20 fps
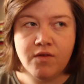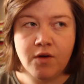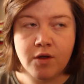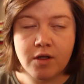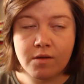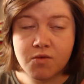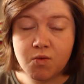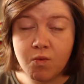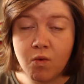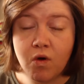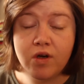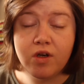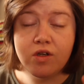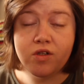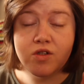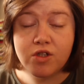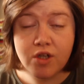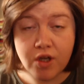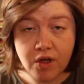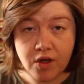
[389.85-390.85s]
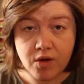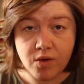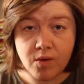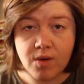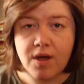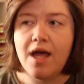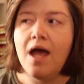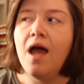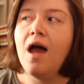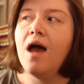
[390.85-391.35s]
volumes 1 and
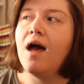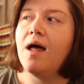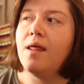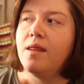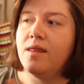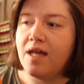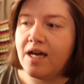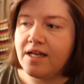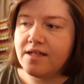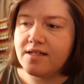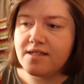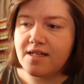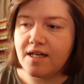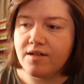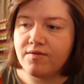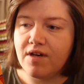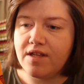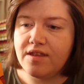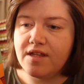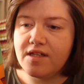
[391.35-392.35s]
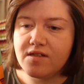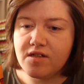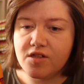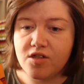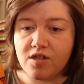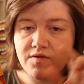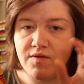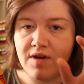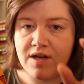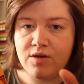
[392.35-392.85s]
2 and then sat and read this. I
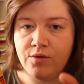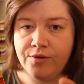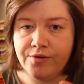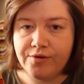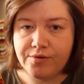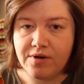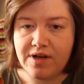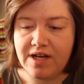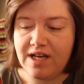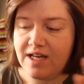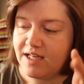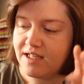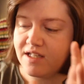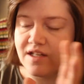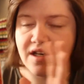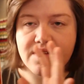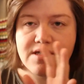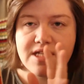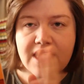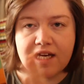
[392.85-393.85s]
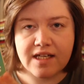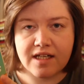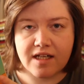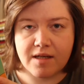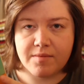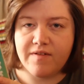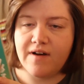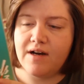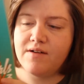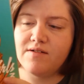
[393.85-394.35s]
should have read all three, you know, taken a
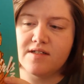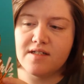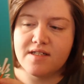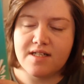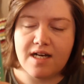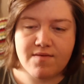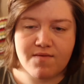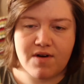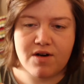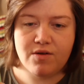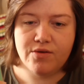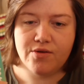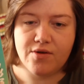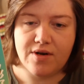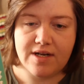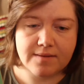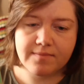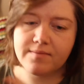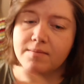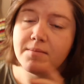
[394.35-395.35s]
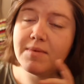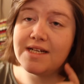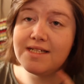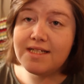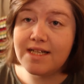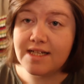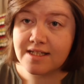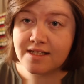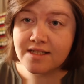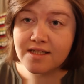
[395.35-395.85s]
couple of hours and sat and read all three. But I
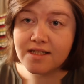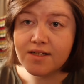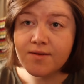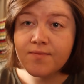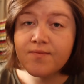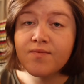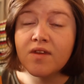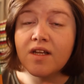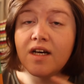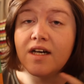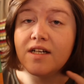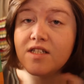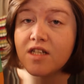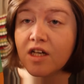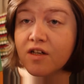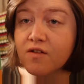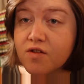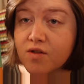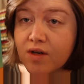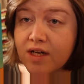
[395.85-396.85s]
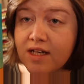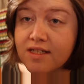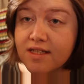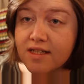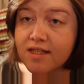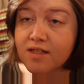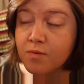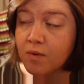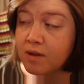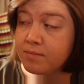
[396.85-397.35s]
didn't. I dove straight into
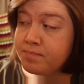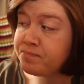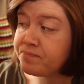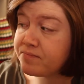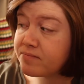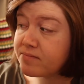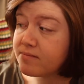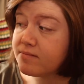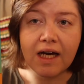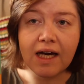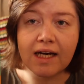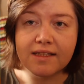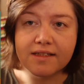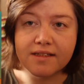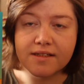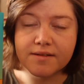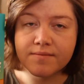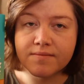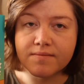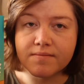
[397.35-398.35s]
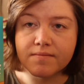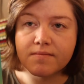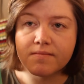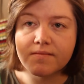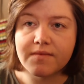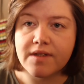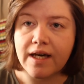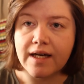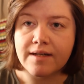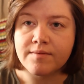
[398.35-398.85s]
this one and,
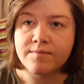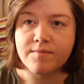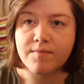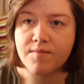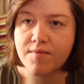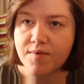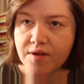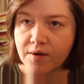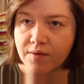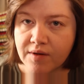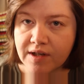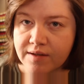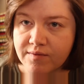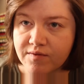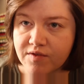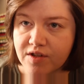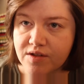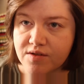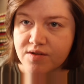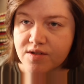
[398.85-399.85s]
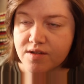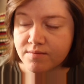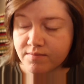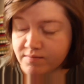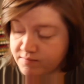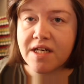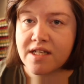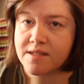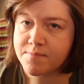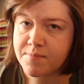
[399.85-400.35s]
yeah, thoroughly confused.
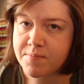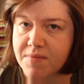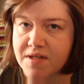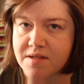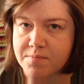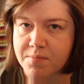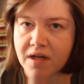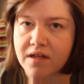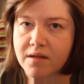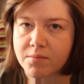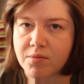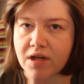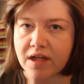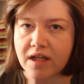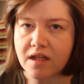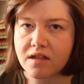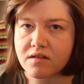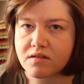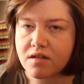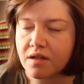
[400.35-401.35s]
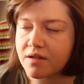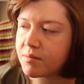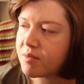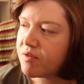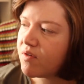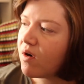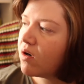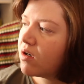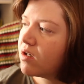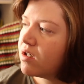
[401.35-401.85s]
I mean, it's bloody brilliant, don't get
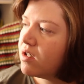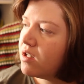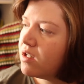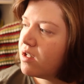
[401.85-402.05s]
me wrong.